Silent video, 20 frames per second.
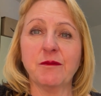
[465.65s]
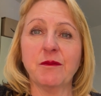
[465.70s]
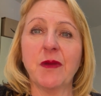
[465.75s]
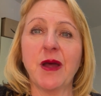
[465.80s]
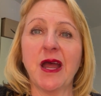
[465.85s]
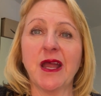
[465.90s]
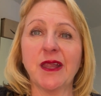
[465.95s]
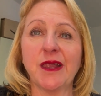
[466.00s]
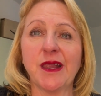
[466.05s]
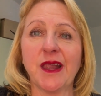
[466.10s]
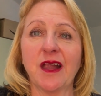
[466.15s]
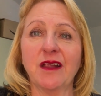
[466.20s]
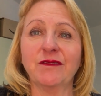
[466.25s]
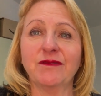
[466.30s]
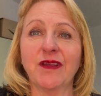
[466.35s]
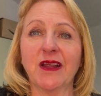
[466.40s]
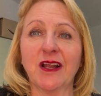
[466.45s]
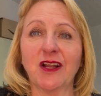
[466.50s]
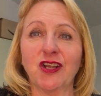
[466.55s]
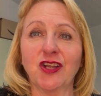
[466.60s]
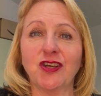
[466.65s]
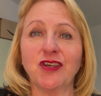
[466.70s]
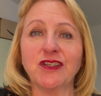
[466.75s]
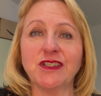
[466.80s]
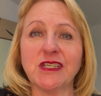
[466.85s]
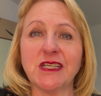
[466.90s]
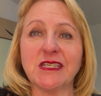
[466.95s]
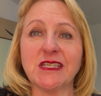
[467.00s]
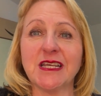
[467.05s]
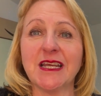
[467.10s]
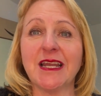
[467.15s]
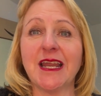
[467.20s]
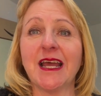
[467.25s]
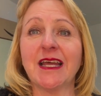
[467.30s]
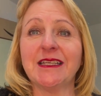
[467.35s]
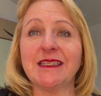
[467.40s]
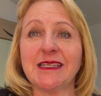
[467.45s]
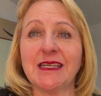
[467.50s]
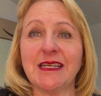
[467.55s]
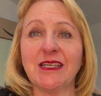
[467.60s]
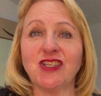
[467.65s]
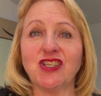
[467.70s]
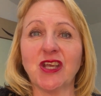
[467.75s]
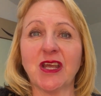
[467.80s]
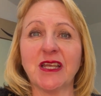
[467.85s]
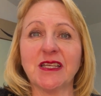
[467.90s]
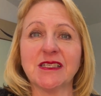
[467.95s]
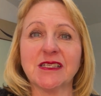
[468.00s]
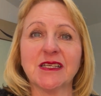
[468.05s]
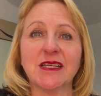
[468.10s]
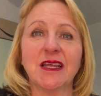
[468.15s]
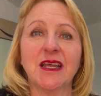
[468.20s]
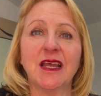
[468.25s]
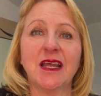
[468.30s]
myself included, and I teach it.